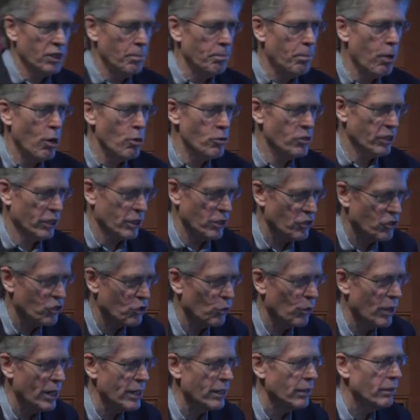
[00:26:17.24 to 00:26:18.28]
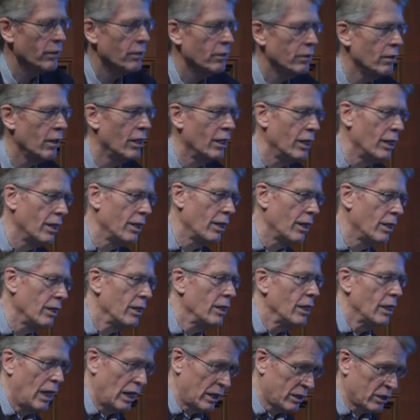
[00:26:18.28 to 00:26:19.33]
impose a constraint, uh,
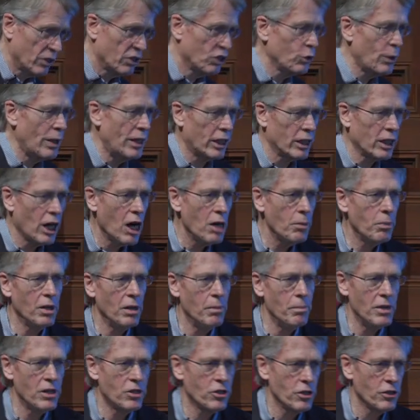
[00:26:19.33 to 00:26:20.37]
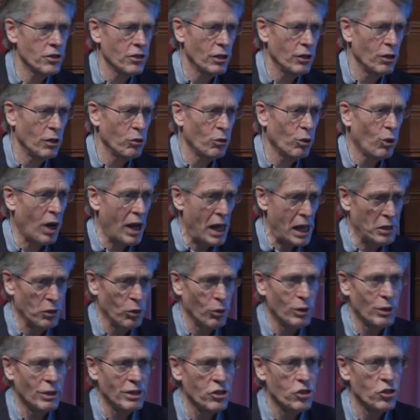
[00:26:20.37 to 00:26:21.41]
a constraint on carbon emissions in order, in
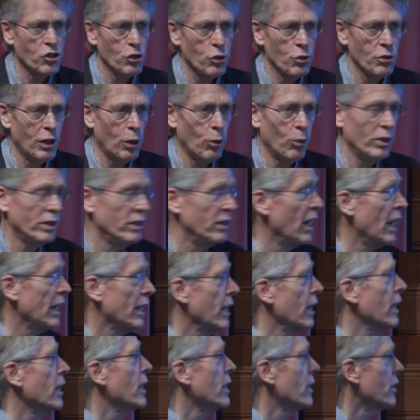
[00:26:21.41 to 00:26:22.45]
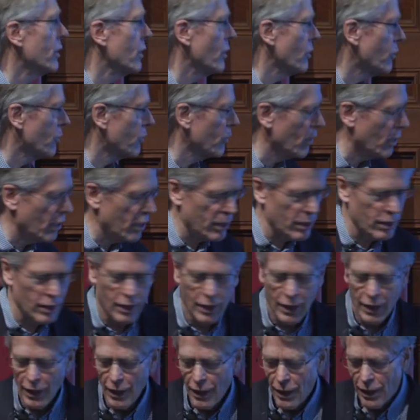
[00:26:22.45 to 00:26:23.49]
order to ensure that we're not going to hit this, uh
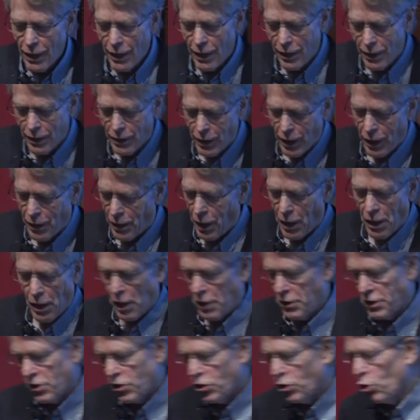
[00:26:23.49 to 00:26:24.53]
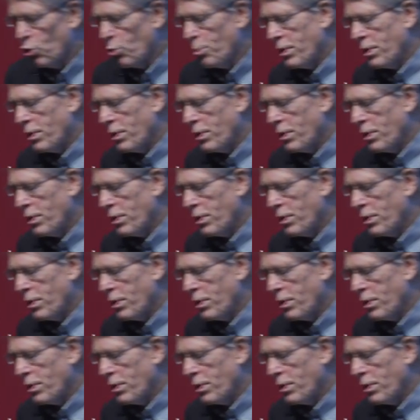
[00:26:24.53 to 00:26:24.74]
uh, uh, uh, this two